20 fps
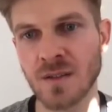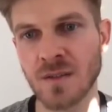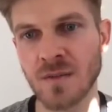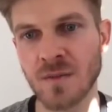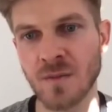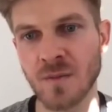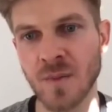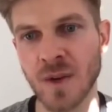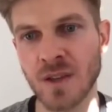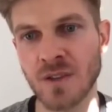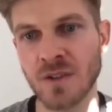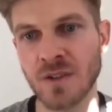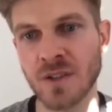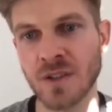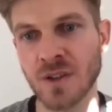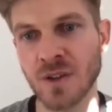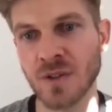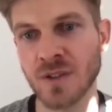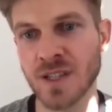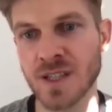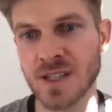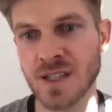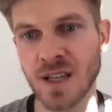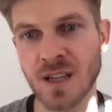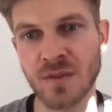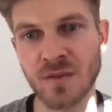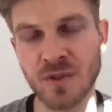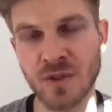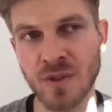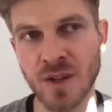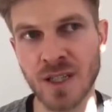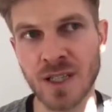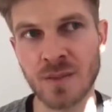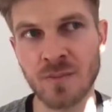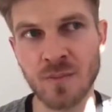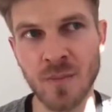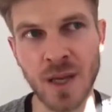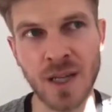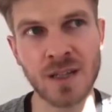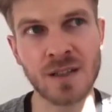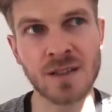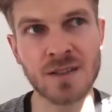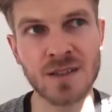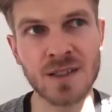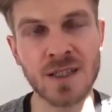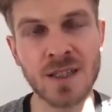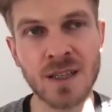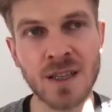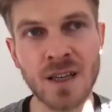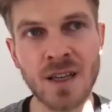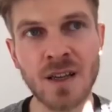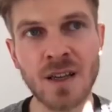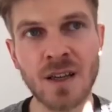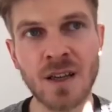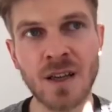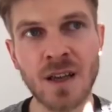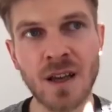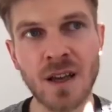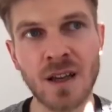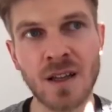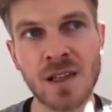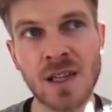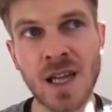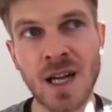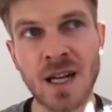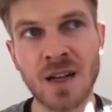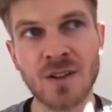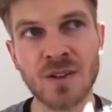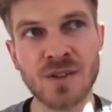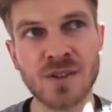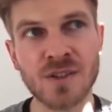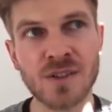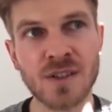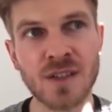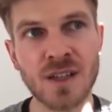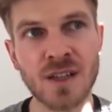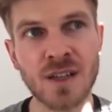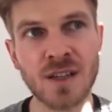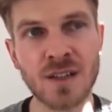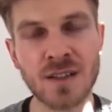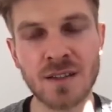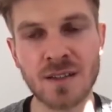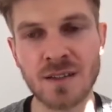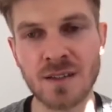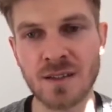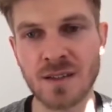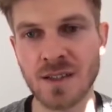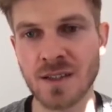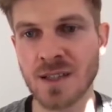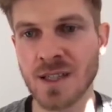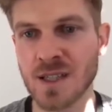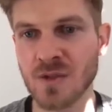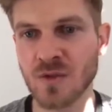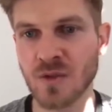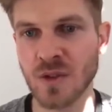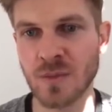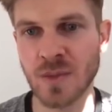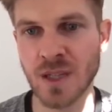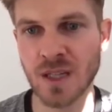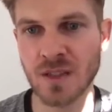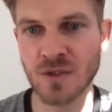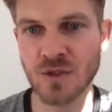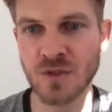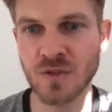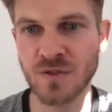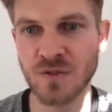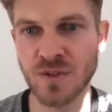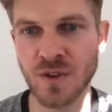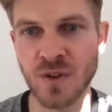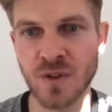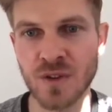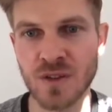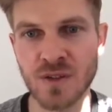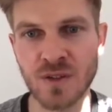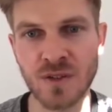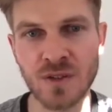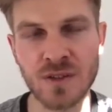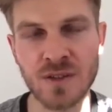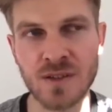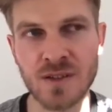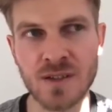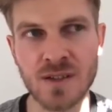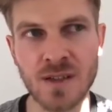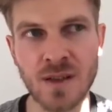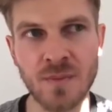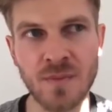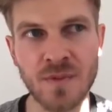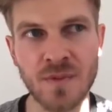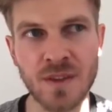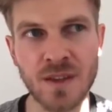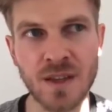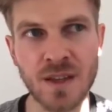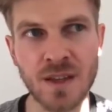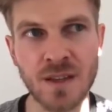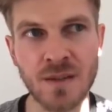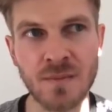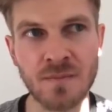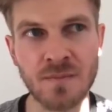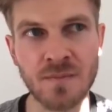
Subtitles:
Whether, this kind of gradient penalty allows the discriminator to focus on something